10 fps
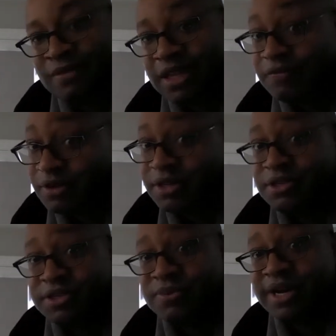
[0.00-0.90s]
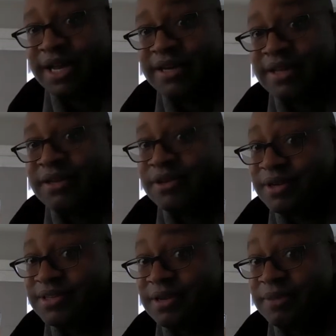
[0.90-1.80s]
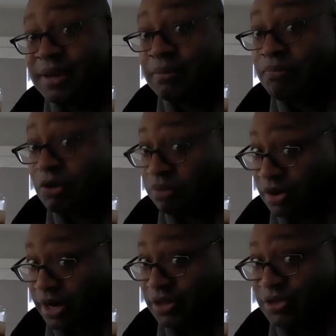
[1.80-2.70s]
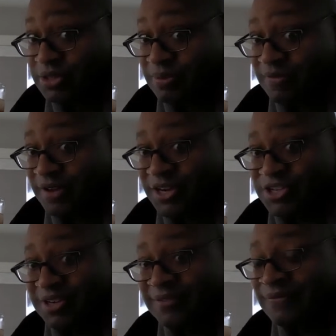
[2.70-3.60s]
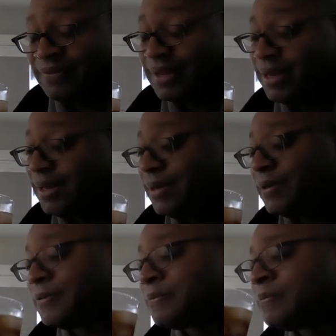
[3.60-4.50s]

If you did just what I did, you did something pretty close to perfection. Oh.